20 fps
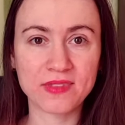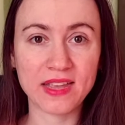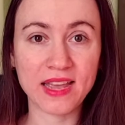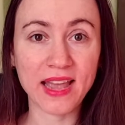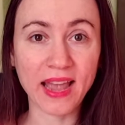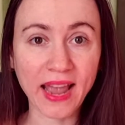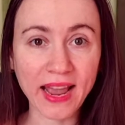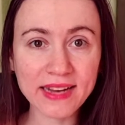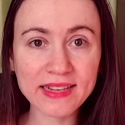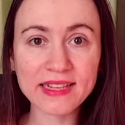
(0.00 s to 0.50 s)

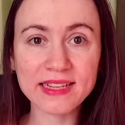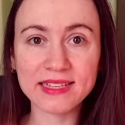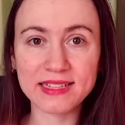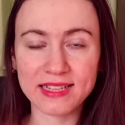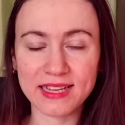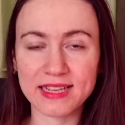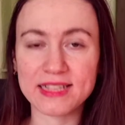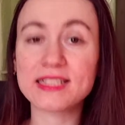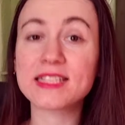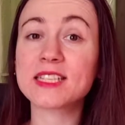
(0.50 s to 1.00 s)
and it
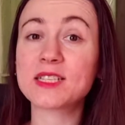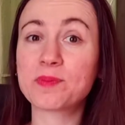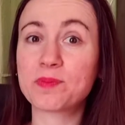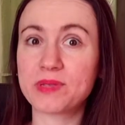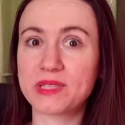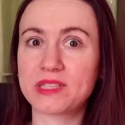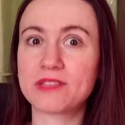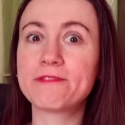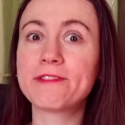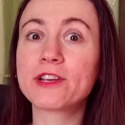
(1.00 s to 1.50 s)
has
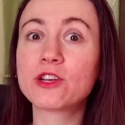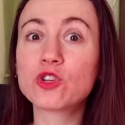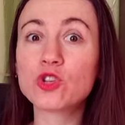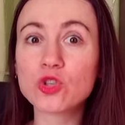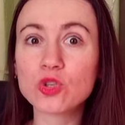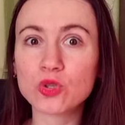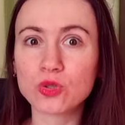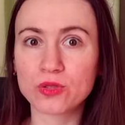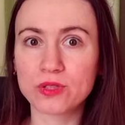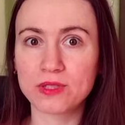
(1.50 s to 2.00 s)
specific
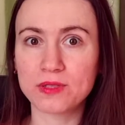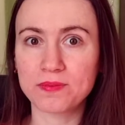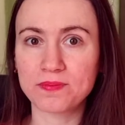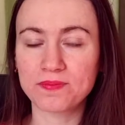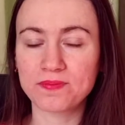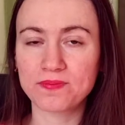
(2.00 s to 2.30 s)
rules.